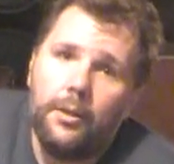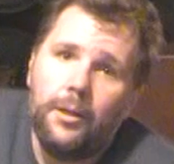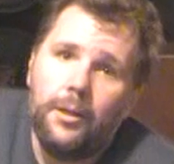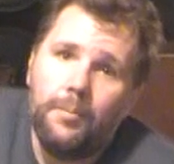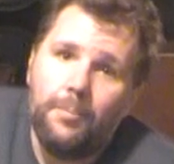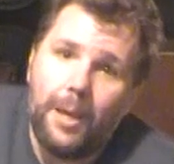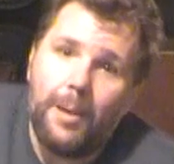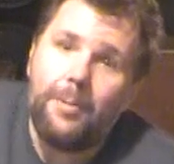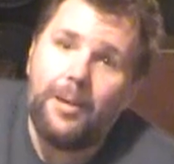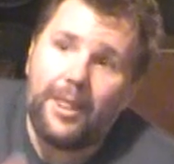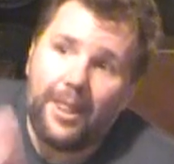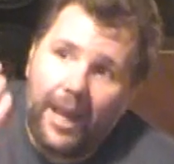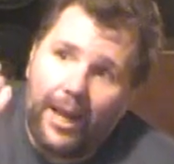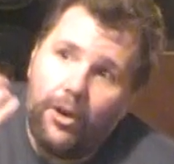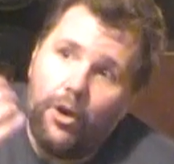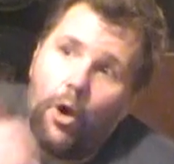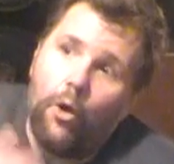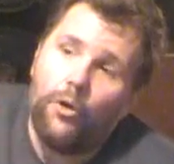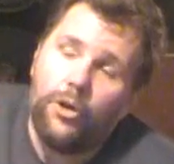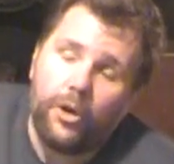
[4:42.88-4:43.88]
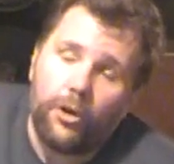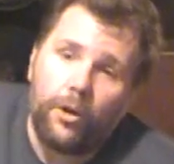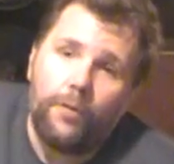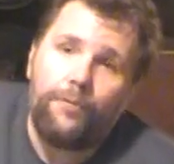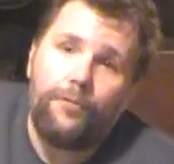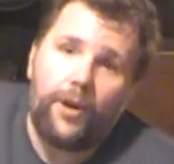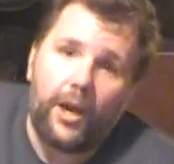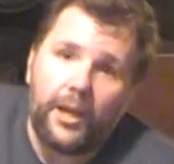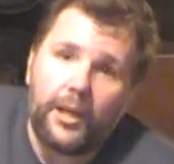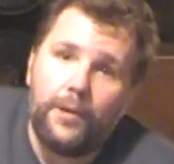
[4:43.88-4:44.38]
Maybe they know you're a
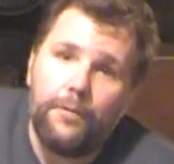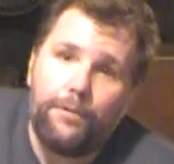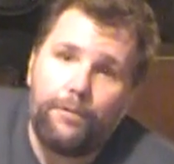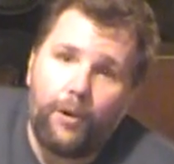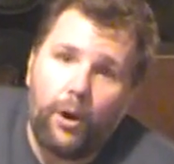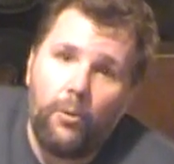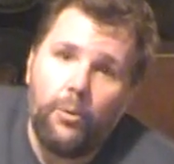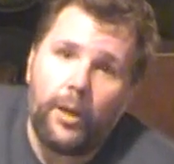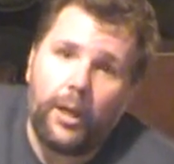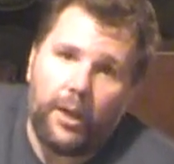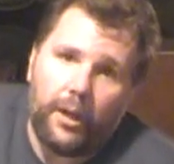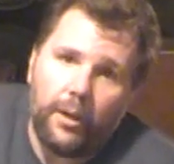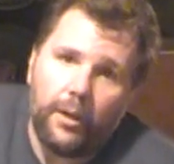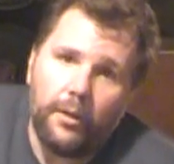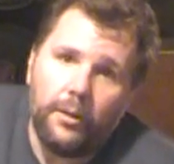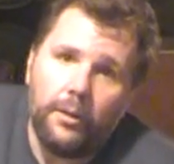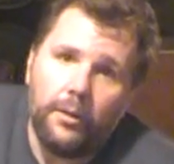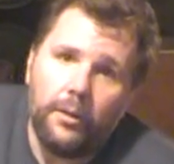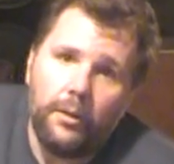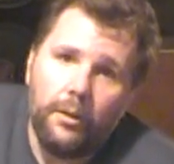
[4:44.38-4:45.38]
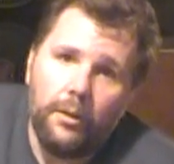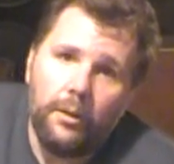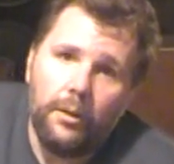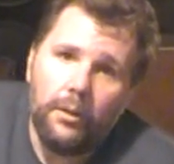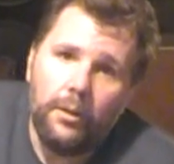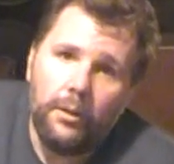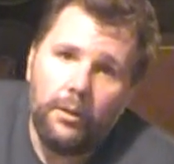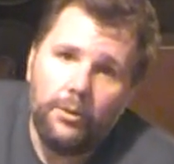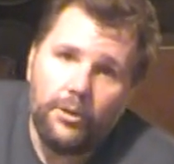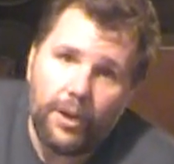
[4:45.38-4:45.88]
fucking phony.
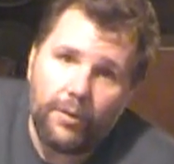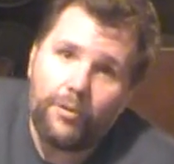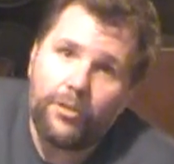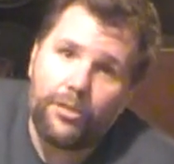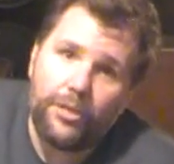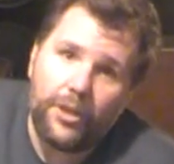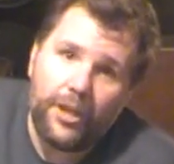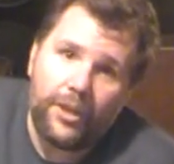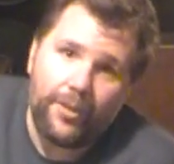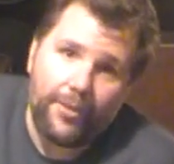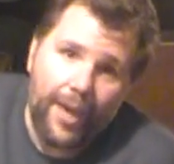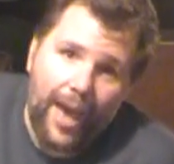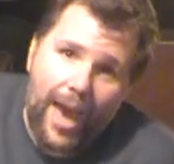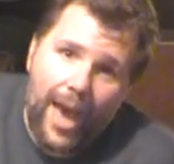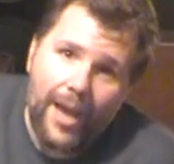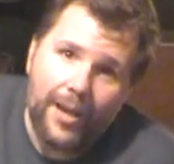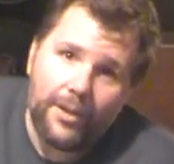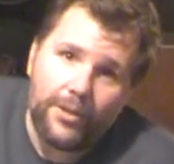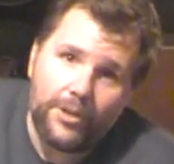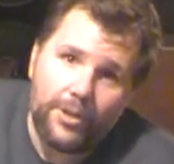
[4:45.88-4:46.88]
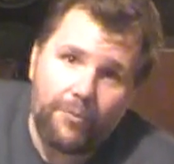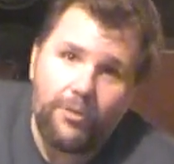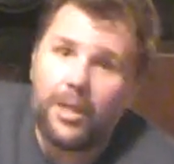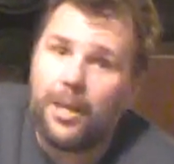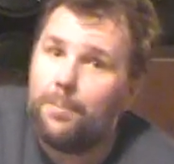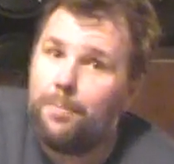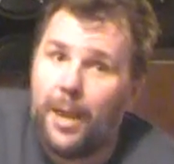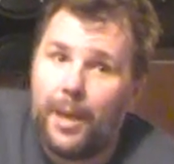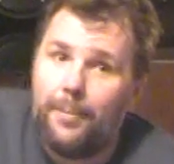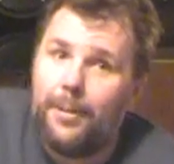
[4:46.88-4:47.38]
Do you ever think of that? Do you ever
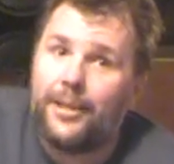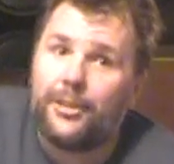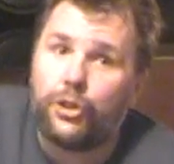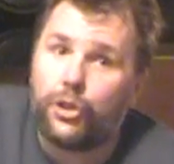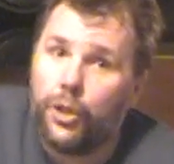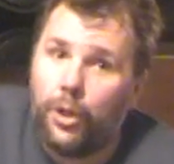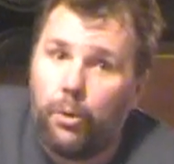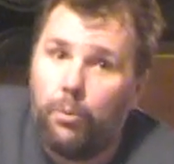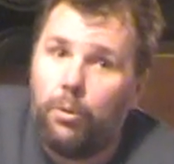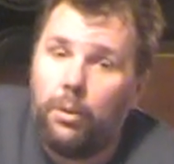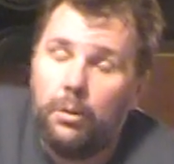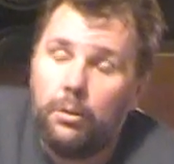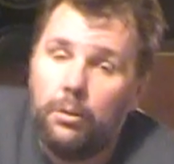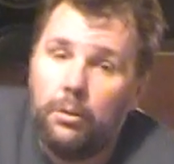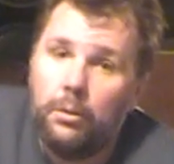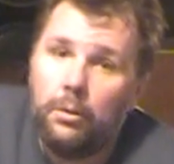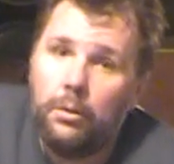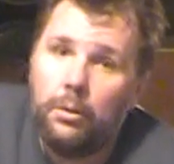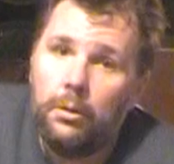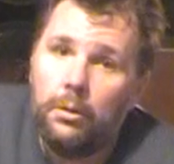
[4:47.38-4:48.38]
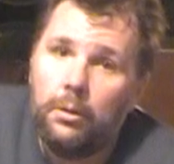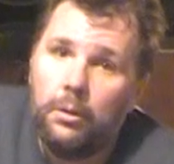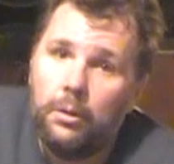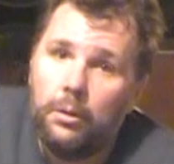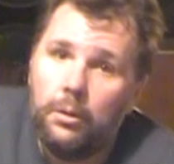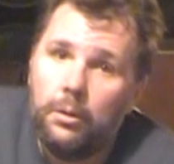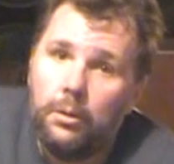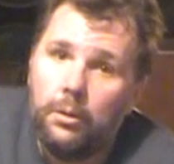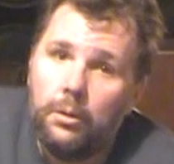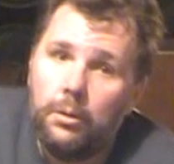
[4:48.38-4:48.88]
think maybe it's you?
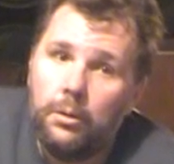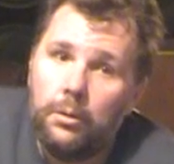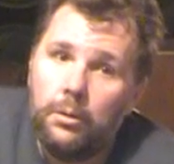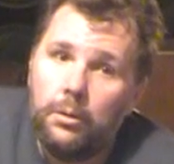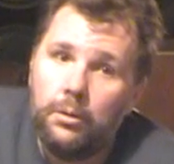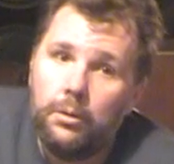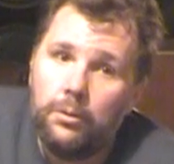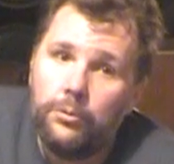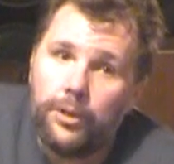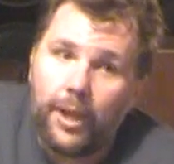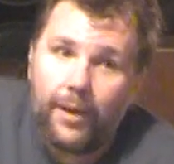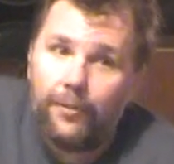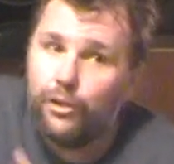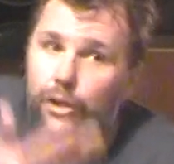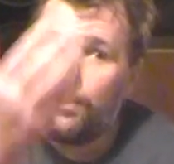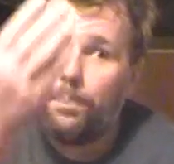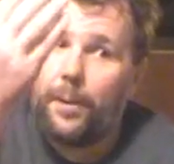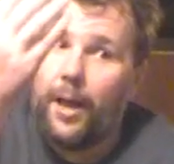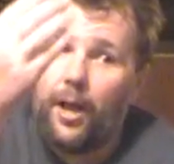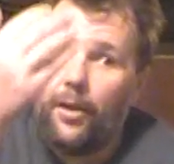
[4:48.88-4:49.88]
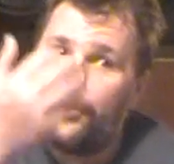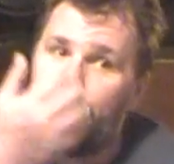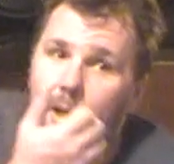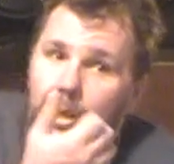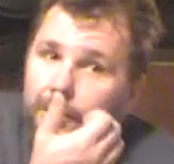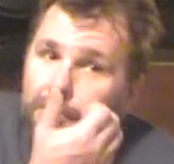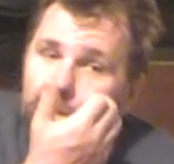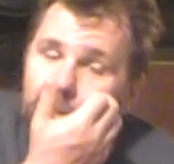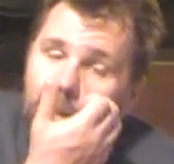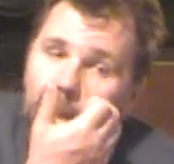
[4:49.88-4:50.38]
Dave Chappelle did
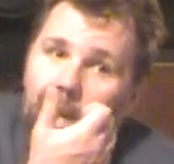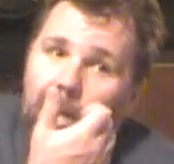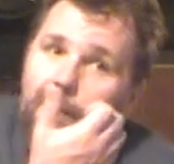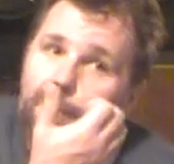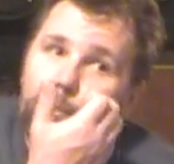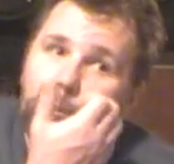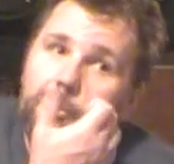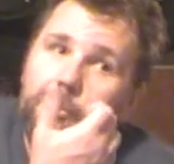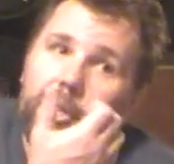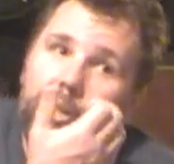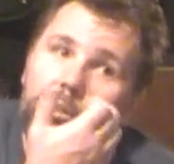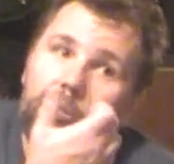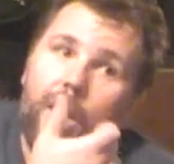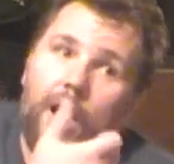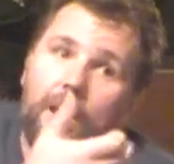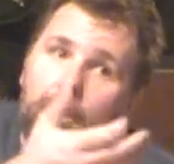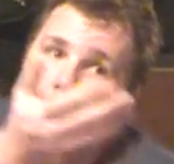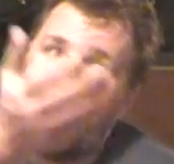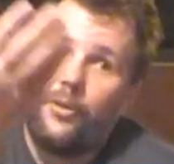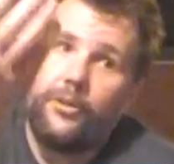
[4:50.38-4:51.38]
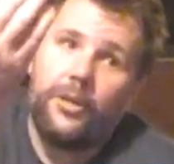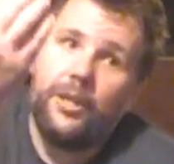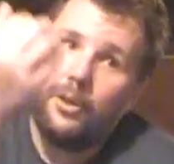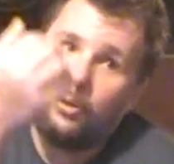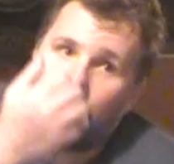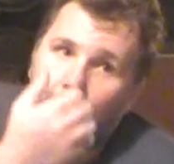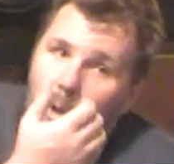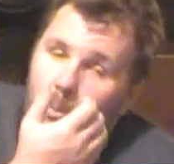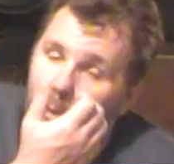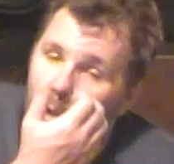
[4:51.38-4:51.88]
a stand-up routine talking about the
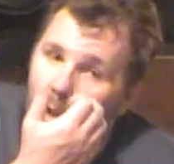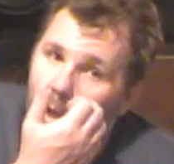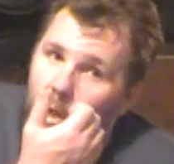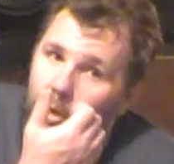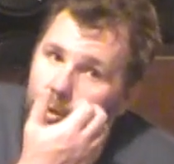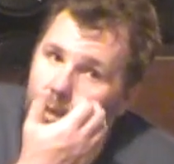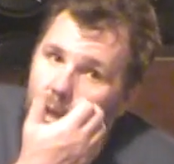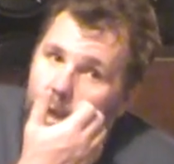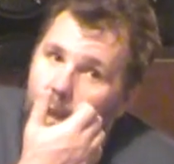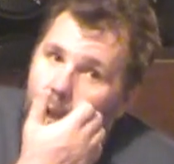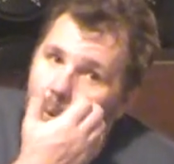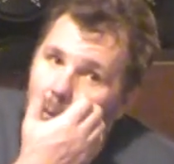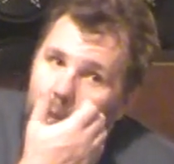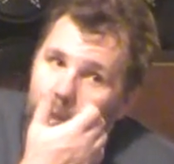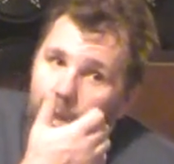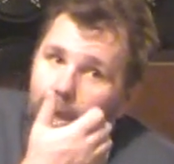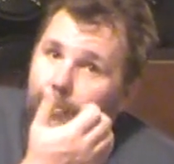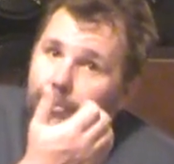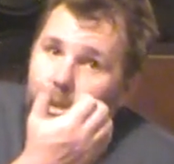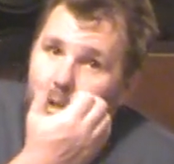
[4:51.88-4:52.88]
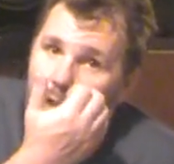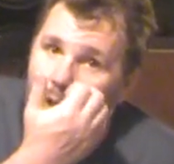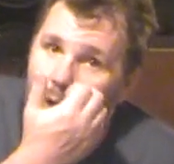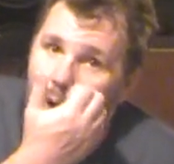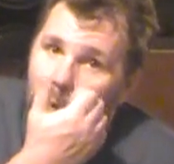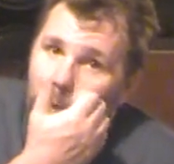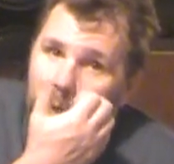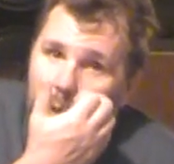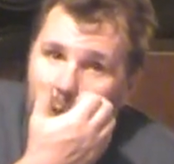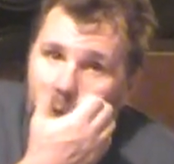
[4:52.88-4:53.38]
Incredible Hulk and how he loved the show
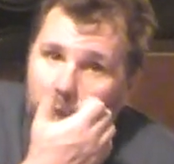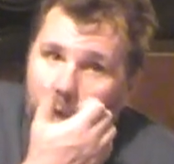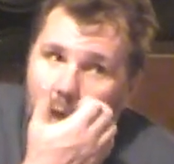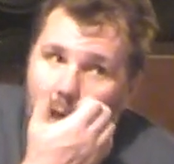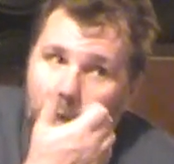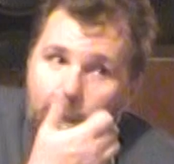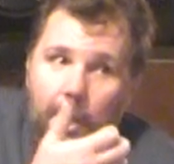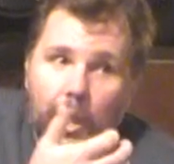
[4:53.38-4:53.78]
when it was on.